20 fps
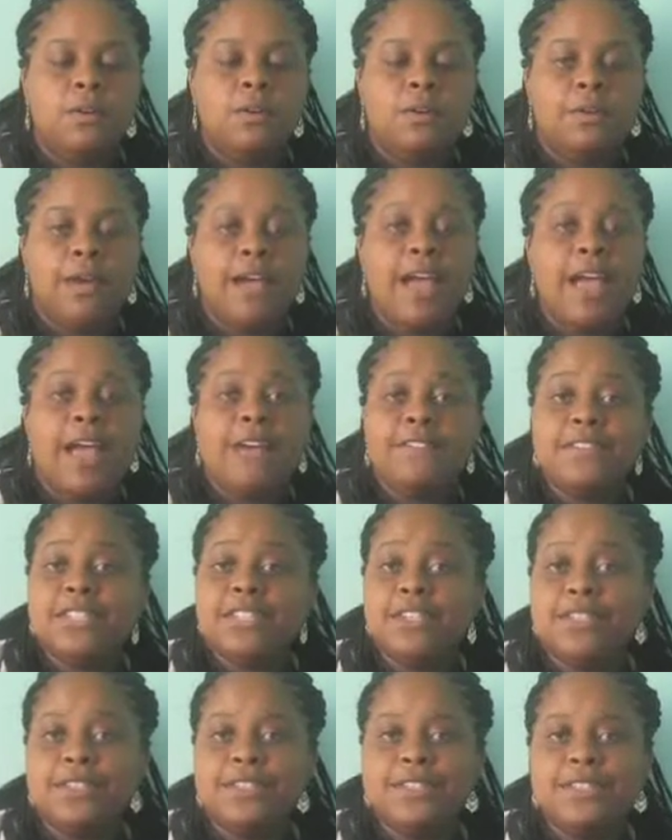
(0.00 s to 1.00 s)
What I
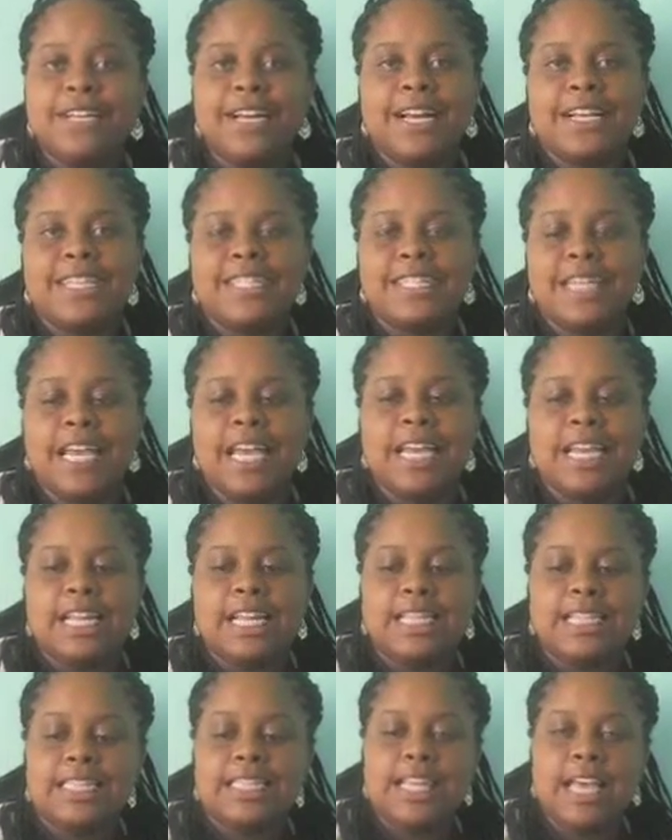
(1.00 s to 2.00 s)
haven't told you guys yet
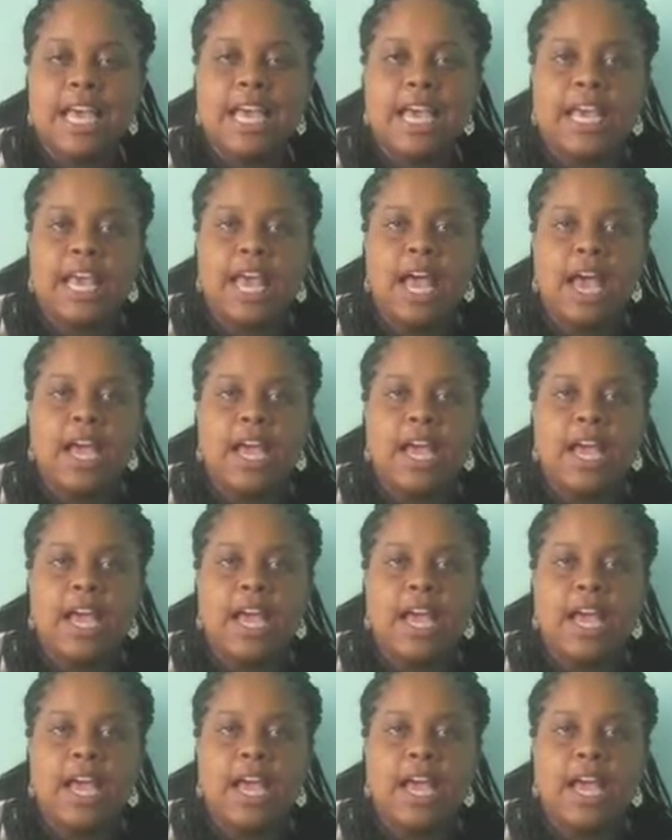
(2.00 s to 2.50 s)
is that